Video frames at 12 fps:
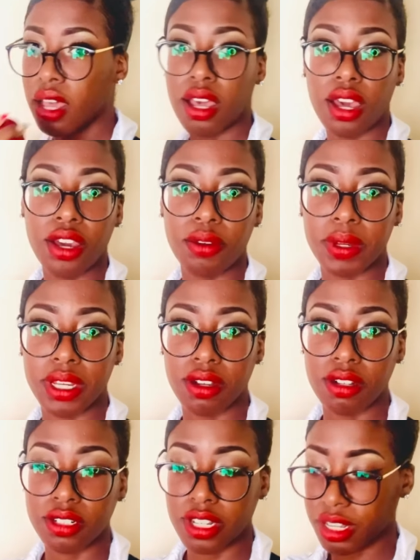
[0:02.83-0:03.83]
Oh my
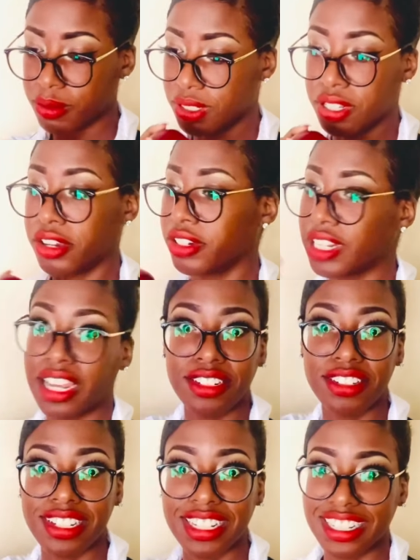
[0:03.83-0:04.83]
god, I'm so glad
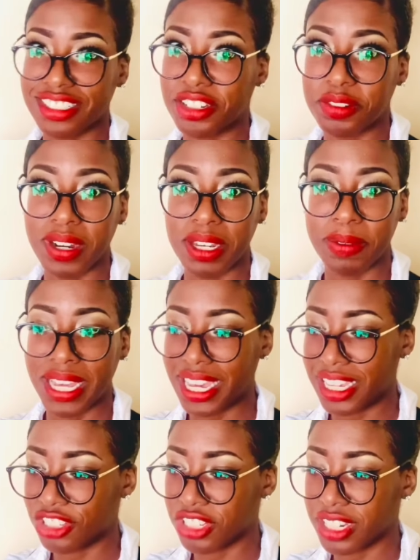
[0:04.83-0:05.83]
you clicked on my
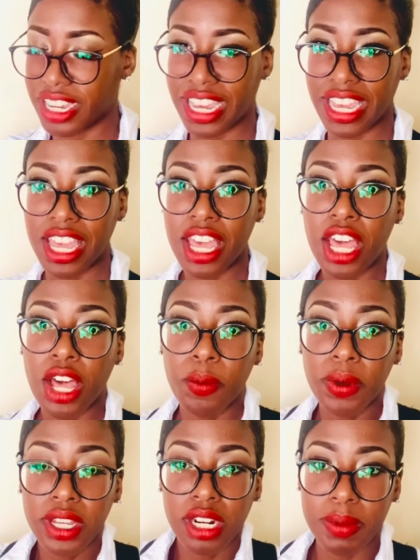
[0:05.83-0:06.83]
page today.
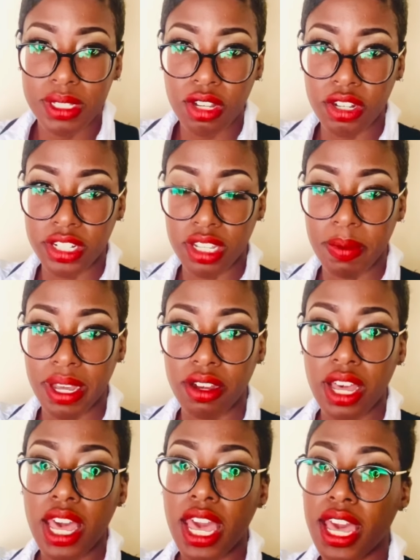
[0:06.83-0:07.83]
We're going to be talking
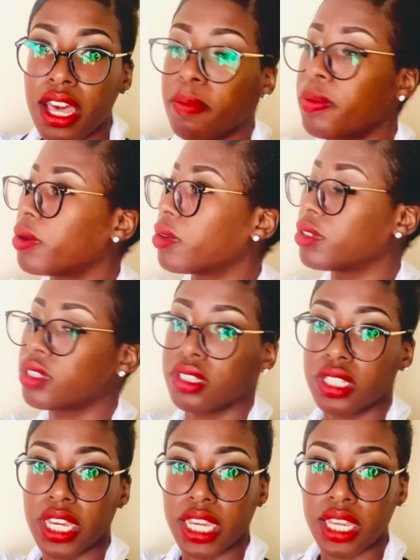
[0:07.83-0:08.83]
about hair
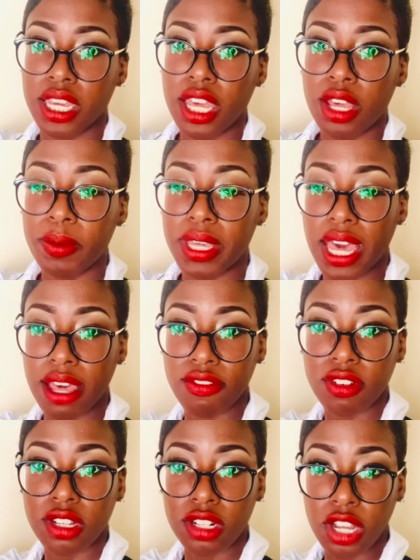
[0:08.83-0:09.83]
porosity. We
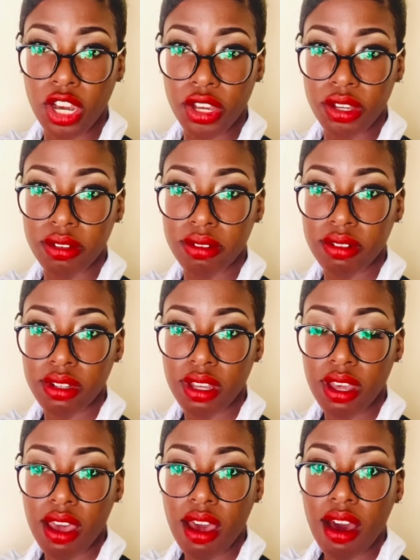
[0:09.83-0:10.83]
have low,
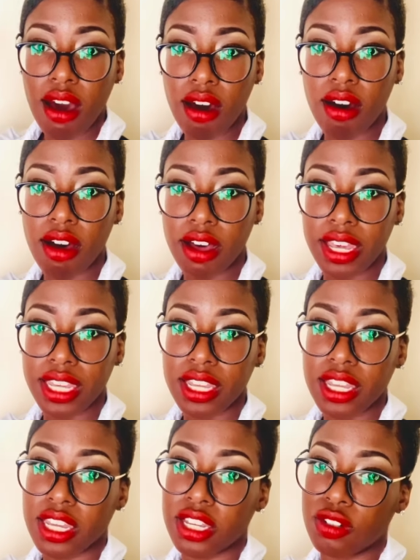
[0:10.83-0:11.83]
high,
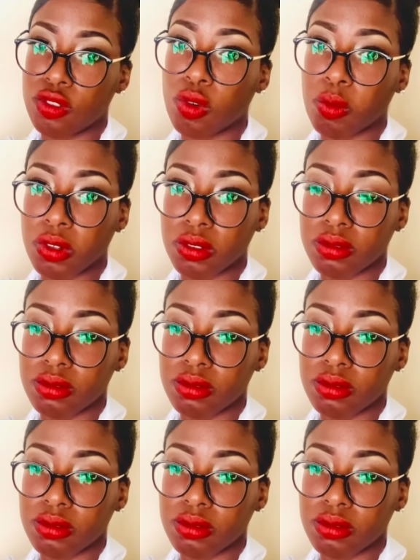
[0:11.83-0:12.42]
and normal.